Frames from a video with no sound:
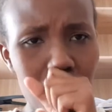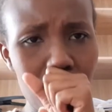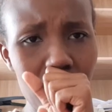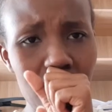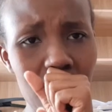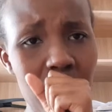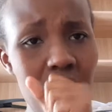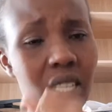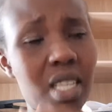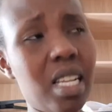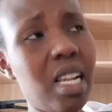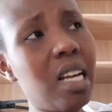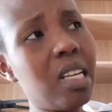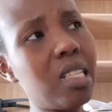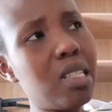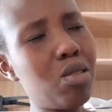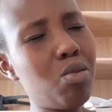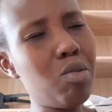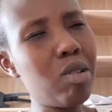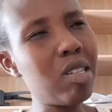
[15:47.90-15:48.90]
His
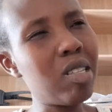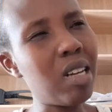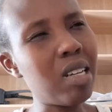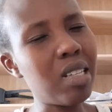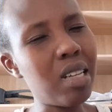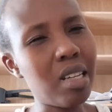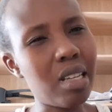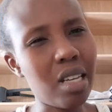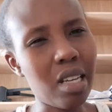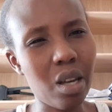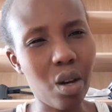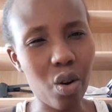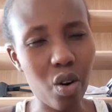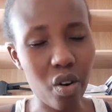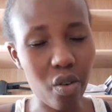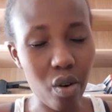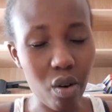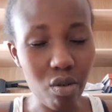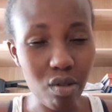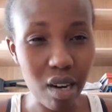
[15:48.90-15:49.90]
classes normally start at
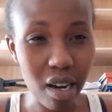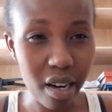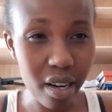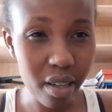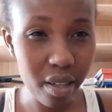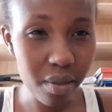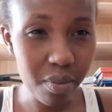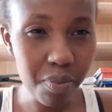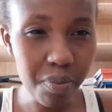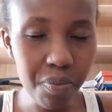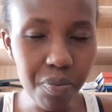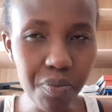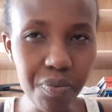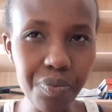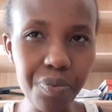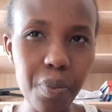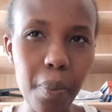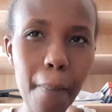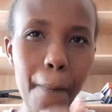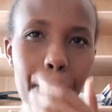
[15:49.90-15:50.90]
around 9,
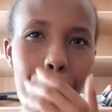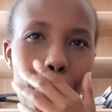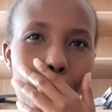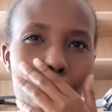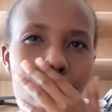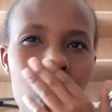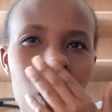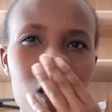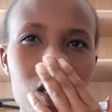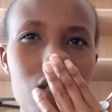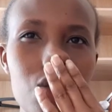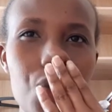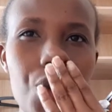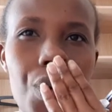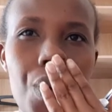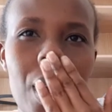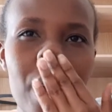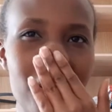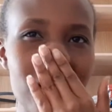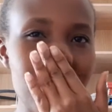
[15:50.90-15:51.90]

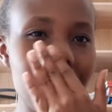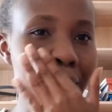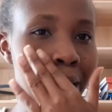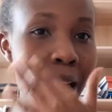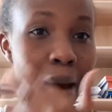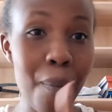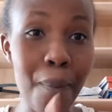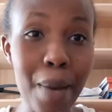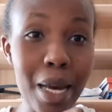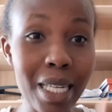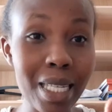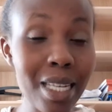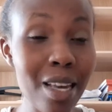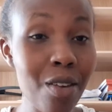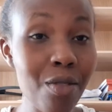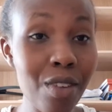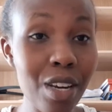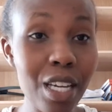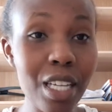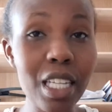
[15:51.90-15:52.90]
so I need to be up by
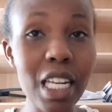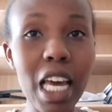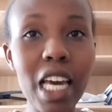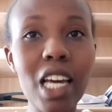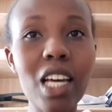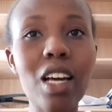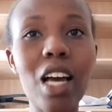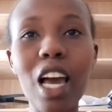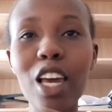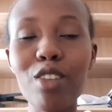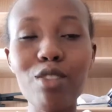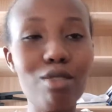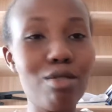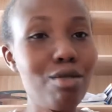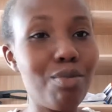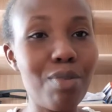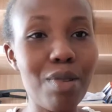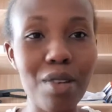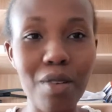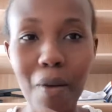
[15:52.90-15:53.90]
7 like I used
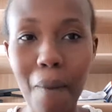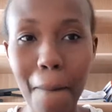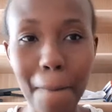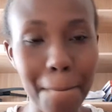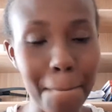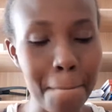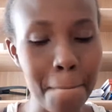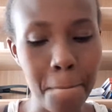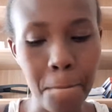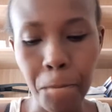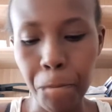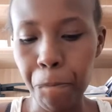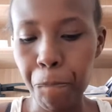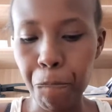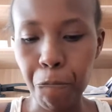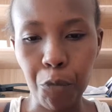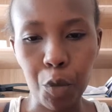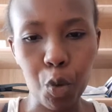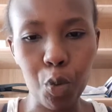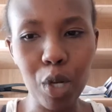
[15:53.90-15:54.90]
to be.
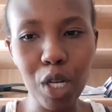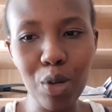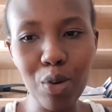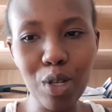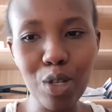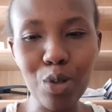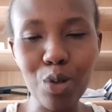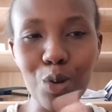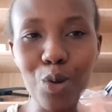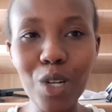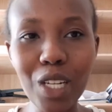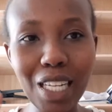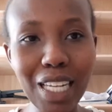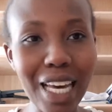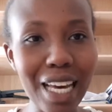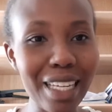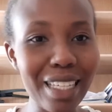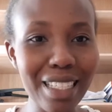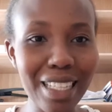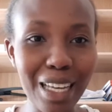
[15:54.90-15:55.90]
When he went on
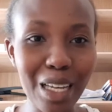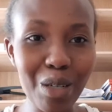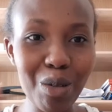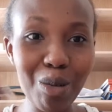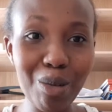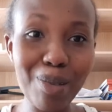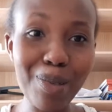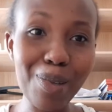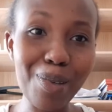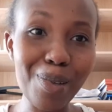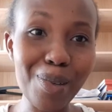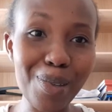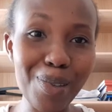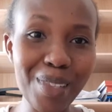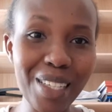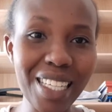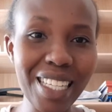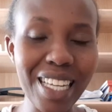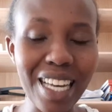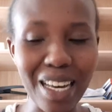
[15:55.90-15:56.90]
holiday, I decided to also go on
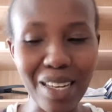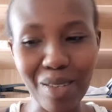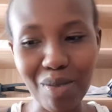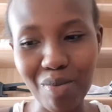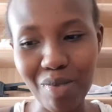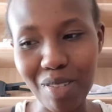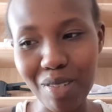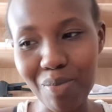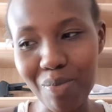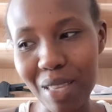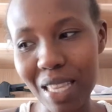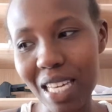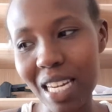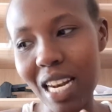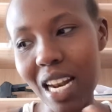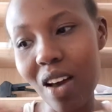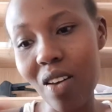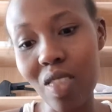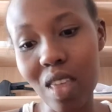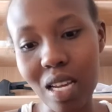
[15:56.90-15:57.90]
holiday as well, but then
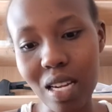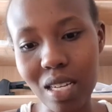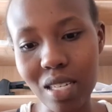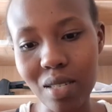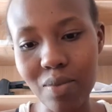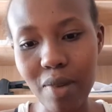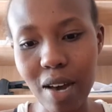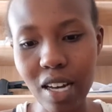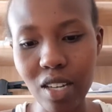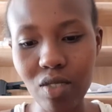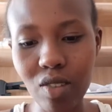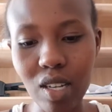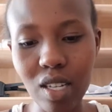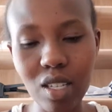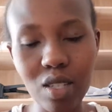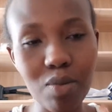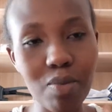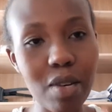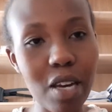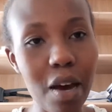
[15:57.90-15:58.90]
now that he's back, so I
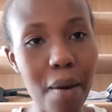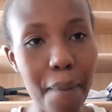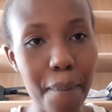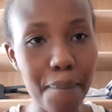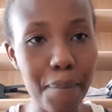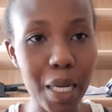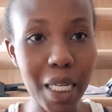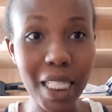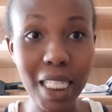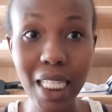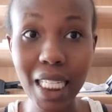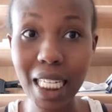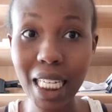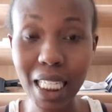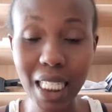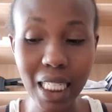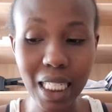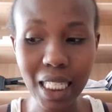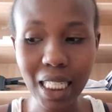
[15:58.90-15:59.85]
need to be up by later